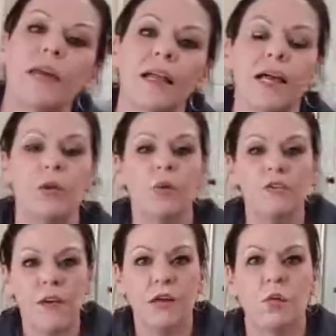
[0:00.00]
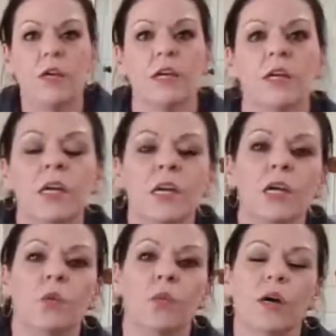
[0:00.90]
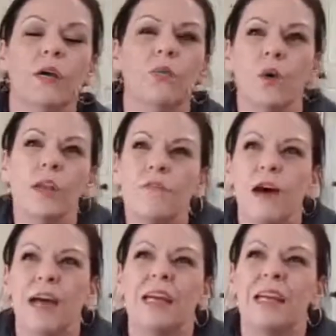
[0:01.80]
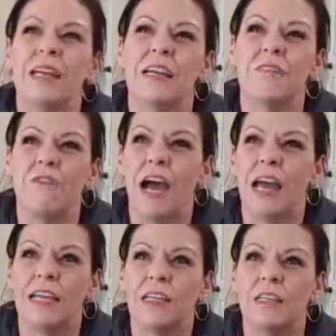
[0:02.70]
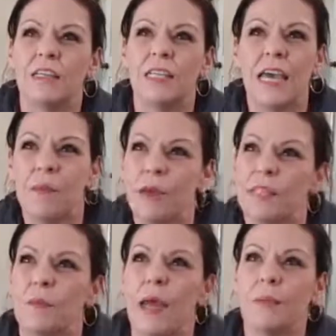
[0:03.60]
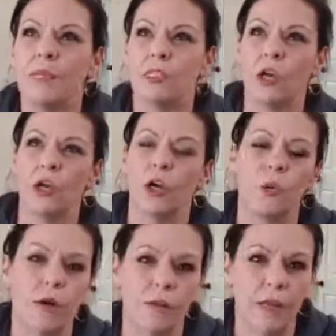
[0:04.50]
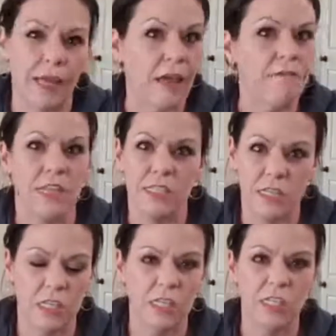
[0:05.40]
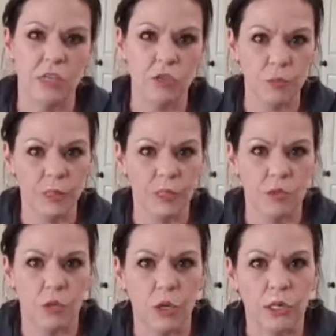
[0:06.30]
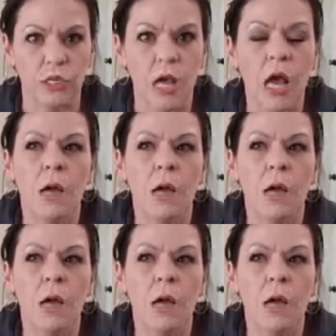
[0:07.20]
on that. Like, what if I don't what if I can't make the payments on it or whatever? Like, I invested in this huge business course.